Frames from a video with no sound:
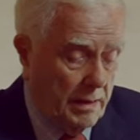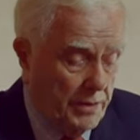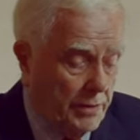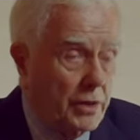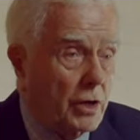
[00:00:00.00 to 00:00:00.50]

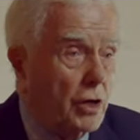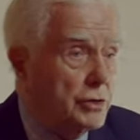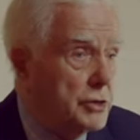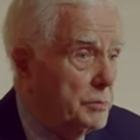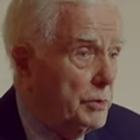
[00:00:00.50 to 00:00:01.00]
that the
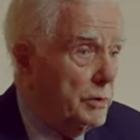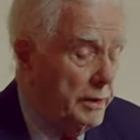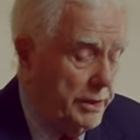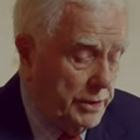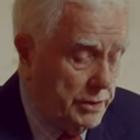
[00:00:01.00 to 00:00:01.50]
gospel
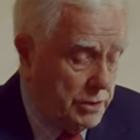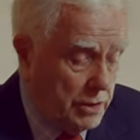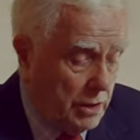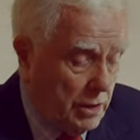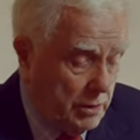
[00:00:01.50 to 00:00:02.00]
leads
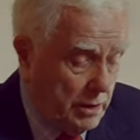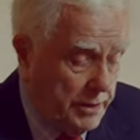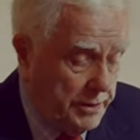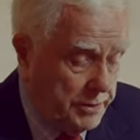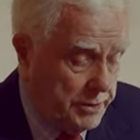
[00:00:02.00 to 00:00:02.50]
to
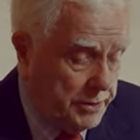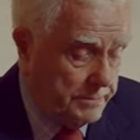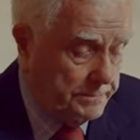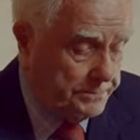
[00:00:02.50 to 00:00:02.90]
godliness.